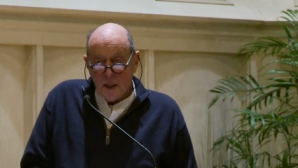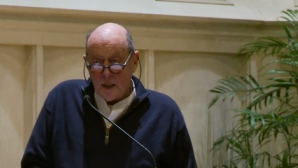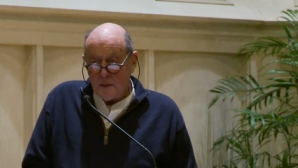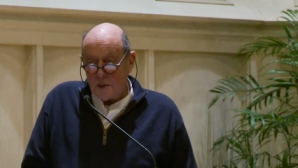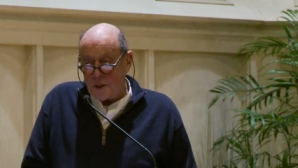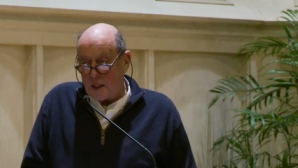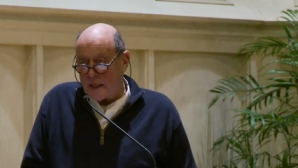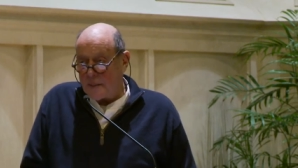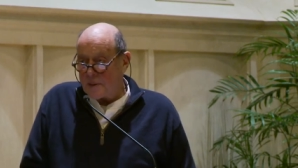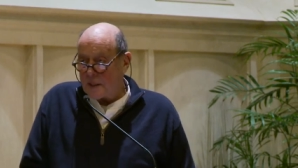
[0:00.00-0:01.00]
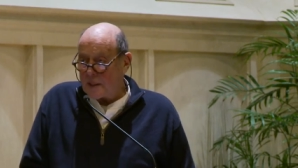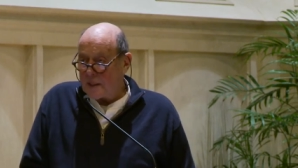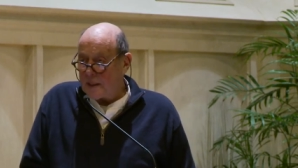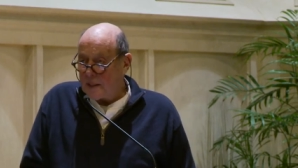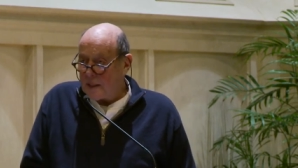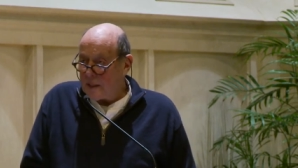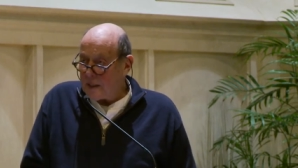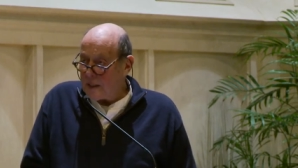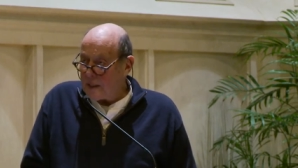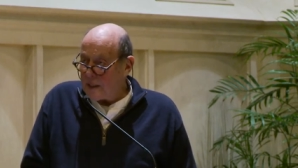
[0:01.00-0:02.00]
in which he claims that the
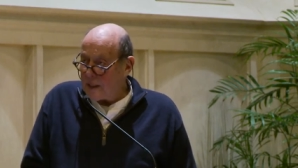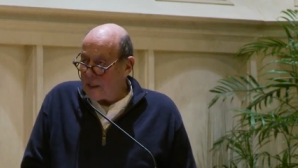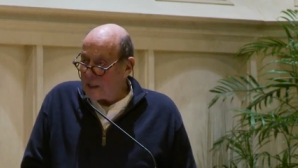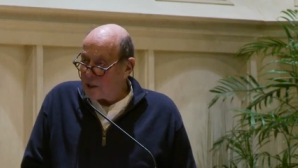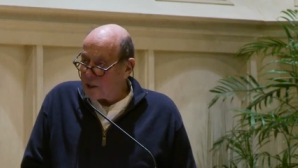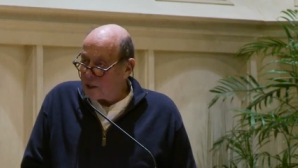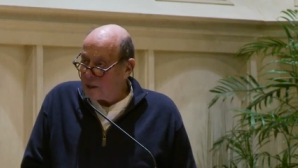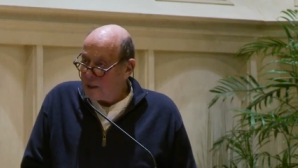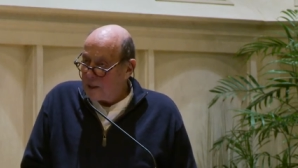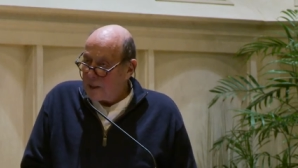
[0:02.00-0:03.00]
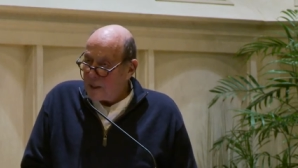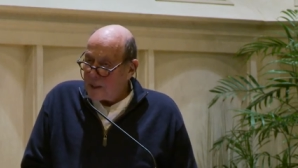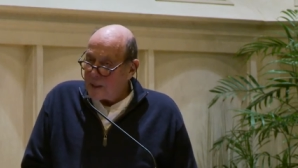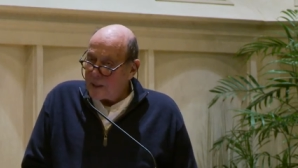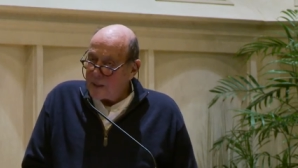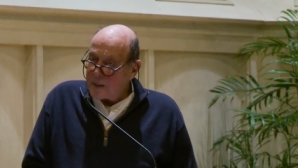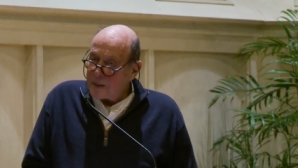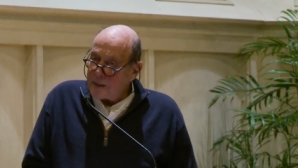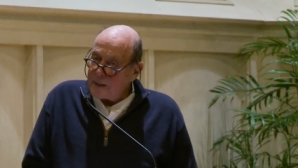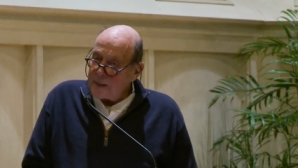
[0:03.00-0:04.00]
English,
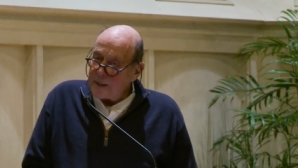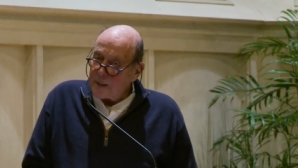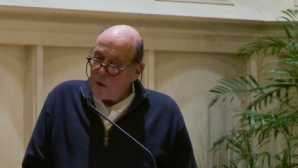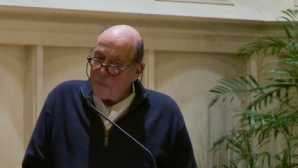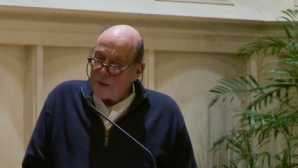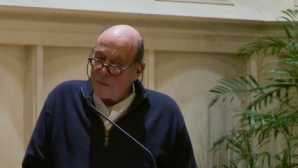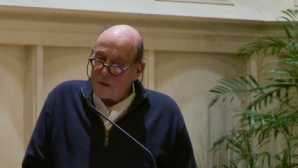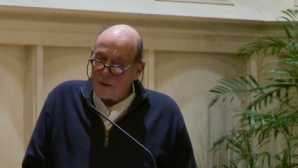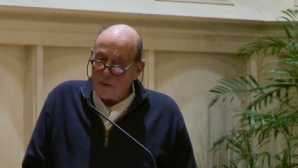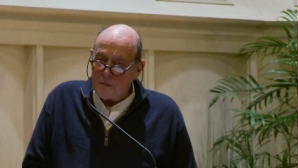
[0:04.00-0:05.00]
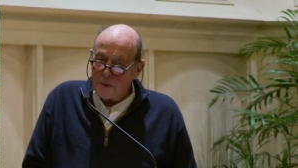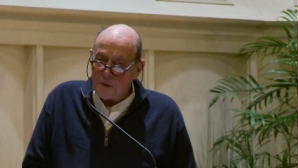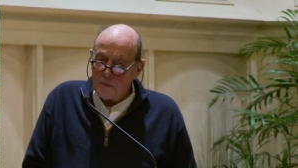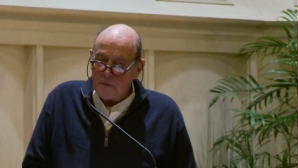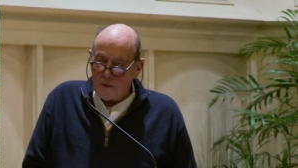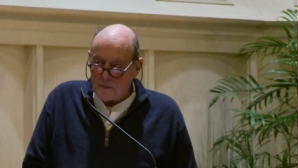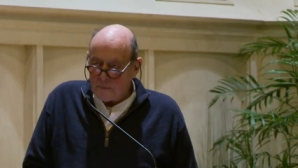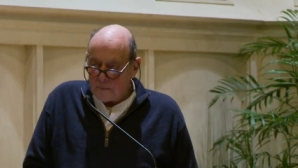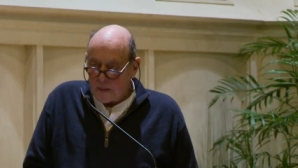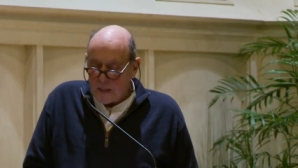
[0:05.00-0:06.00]
uh, in coping with the Orissa River,
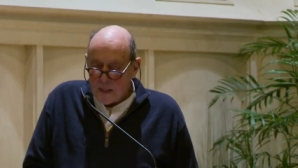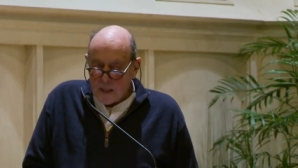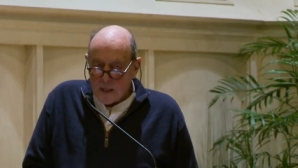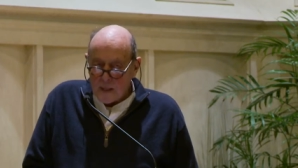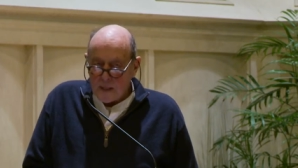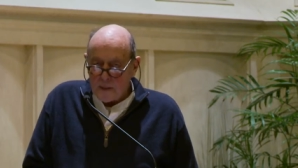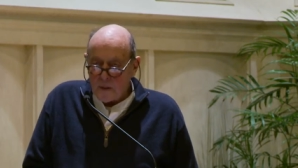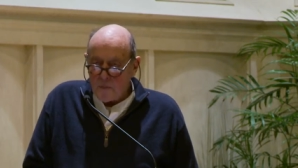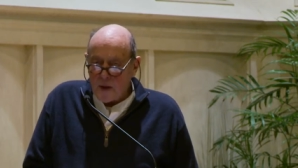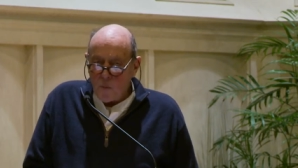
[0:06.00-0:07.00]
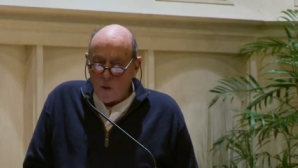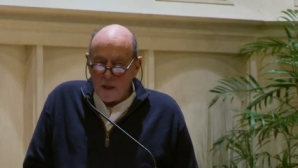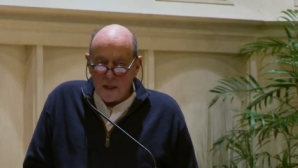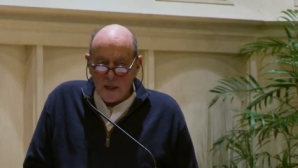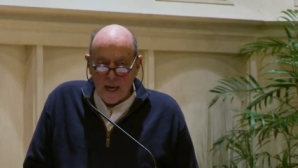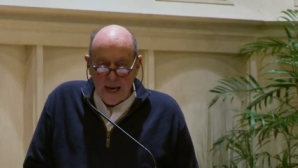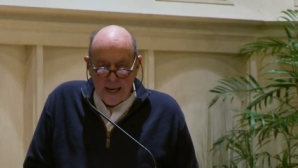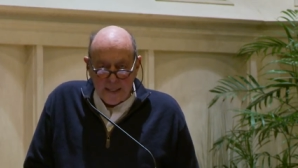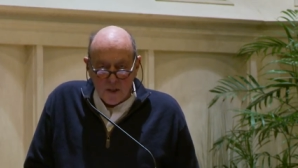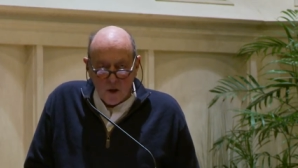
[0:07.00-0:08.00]
uh, they wanted
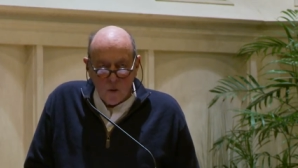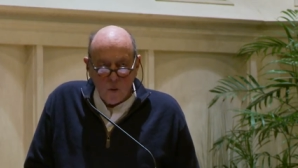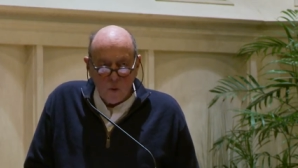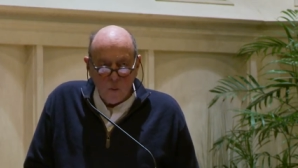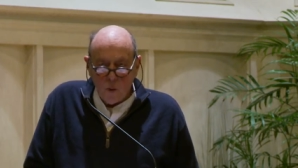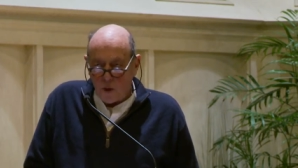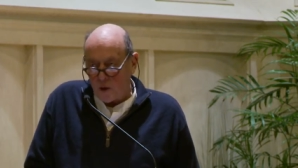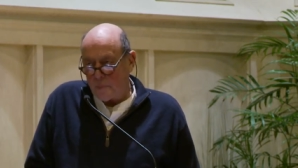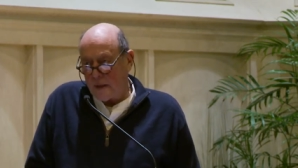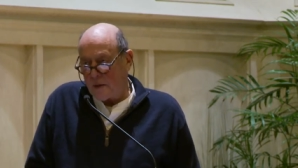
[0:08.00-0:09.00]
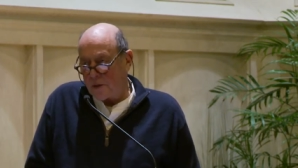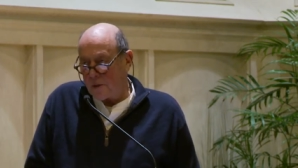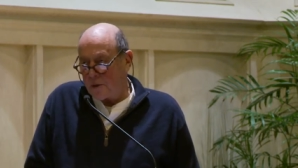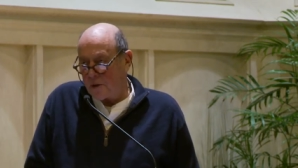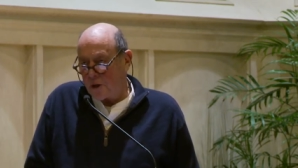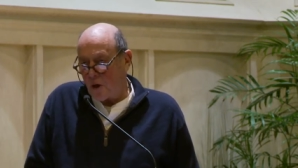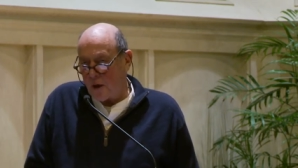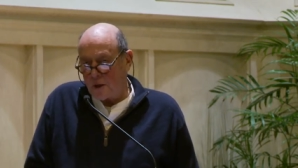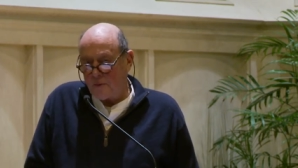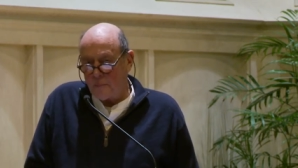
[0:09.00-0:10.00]
land or water because you can
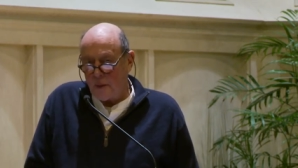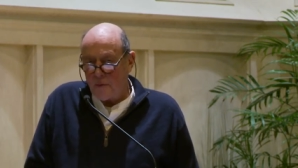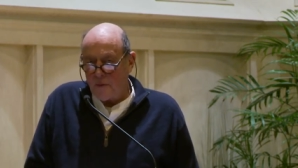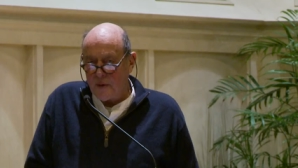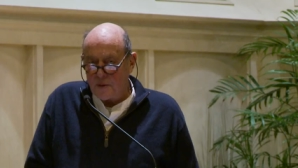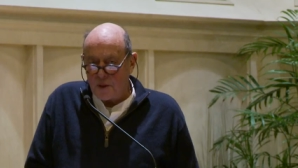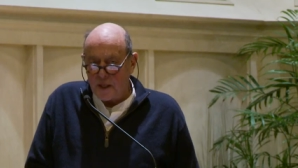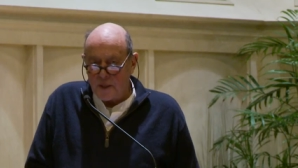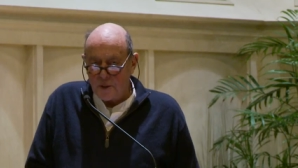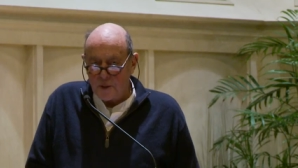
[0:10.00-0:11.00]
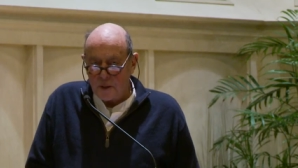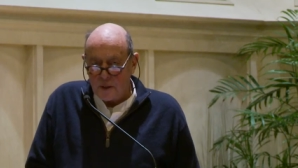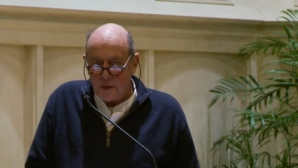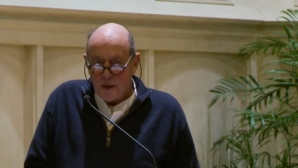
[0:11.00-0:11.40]
charge for both of those things. The,